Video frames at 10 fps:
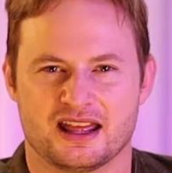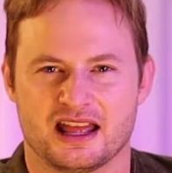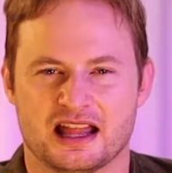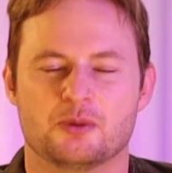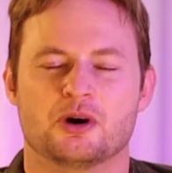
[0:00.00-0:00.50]

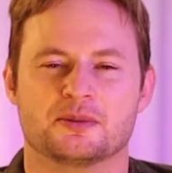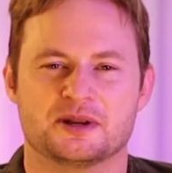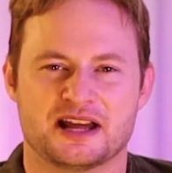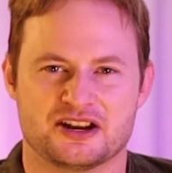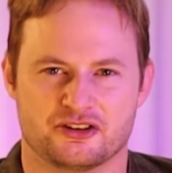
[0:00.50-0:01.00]
Hello, welcome to
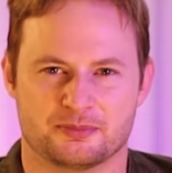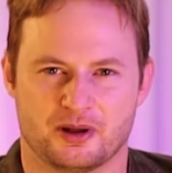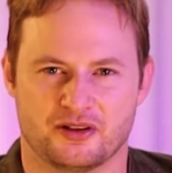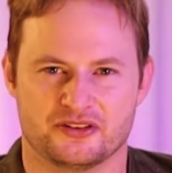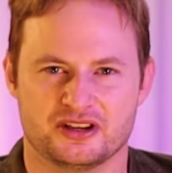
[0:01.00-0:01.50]
Dangerous
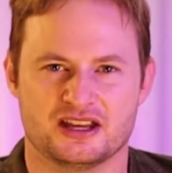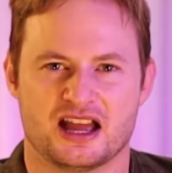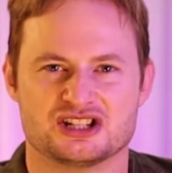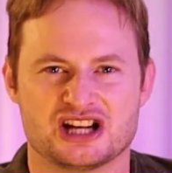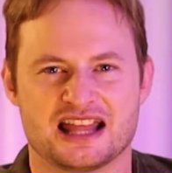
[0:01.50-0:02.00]
Policy,
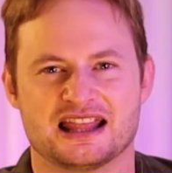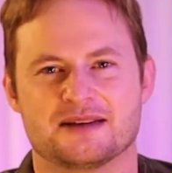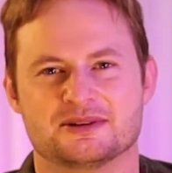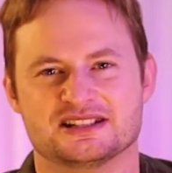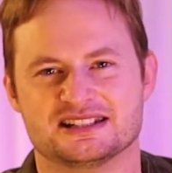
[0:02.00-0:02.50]
a channel
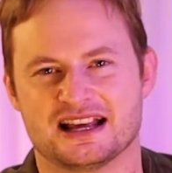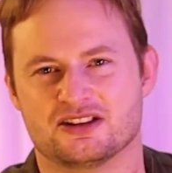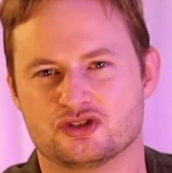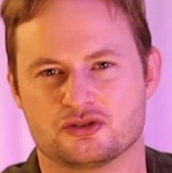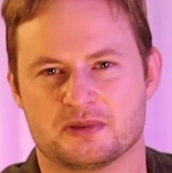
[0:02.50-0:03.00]
aimed at
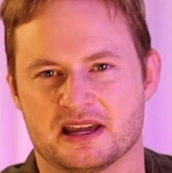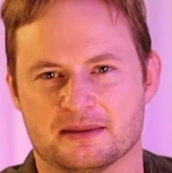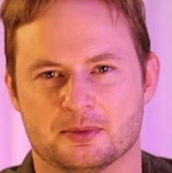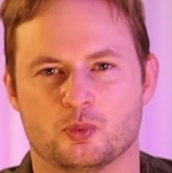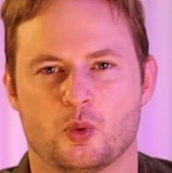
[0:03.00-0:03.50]
intelligent people